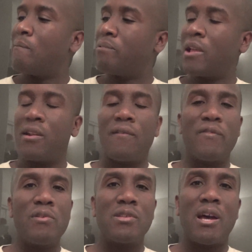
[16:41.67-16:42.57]
Played it a
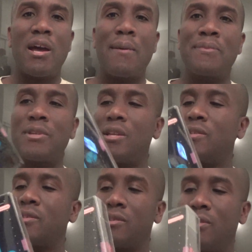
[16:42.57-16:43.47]
few times. It
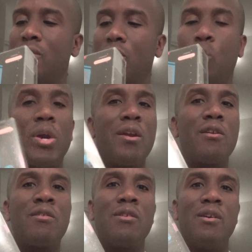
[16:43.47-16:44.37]
is
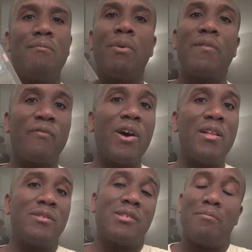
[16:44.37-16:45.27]
weird, but
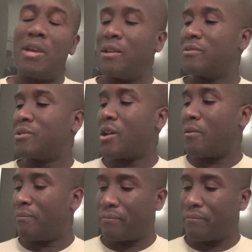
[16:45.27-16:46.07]
fun to me. So,